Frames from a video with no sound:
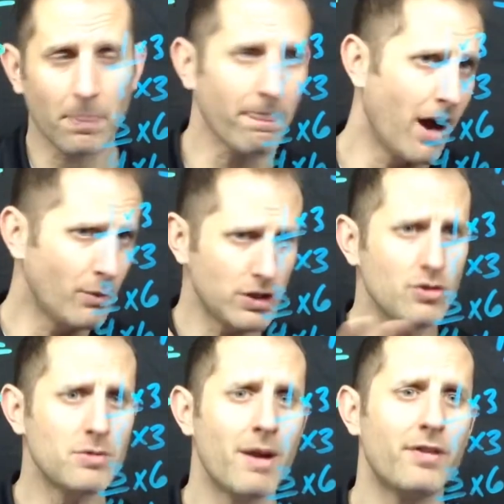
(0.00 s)
I would
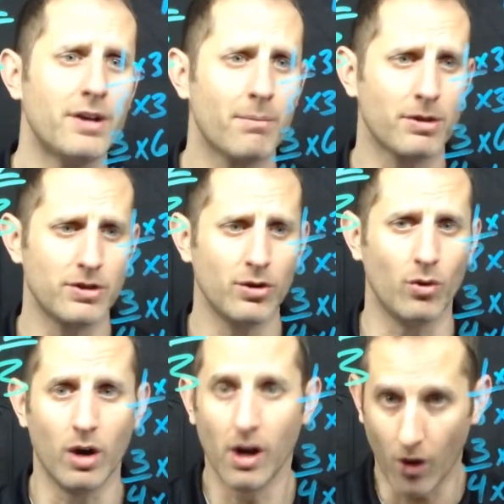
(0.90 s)
use method number
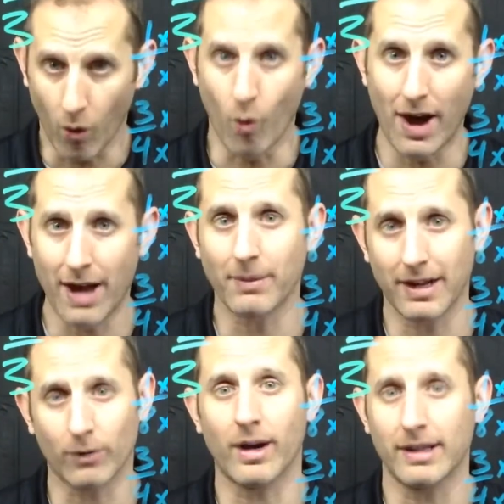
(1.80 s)
two when I'm
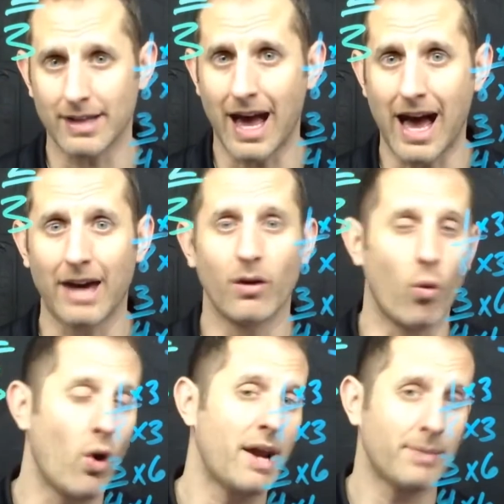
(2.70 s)
getting ready to add,
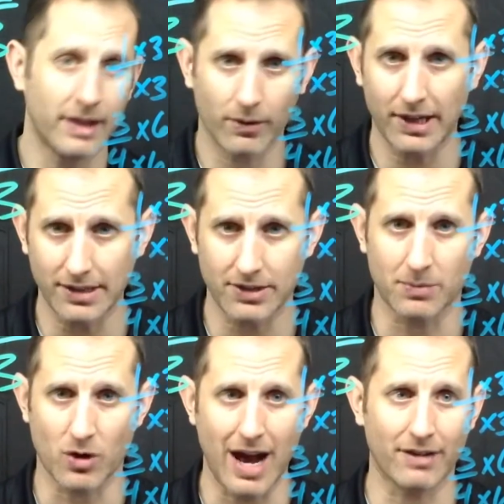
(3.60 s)
when I'm getting ready to
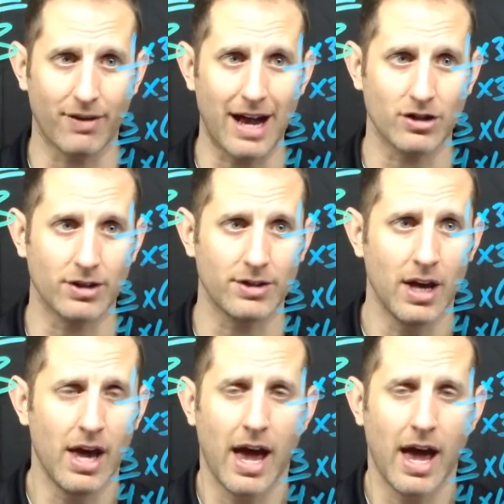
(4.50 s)
subtract fractions,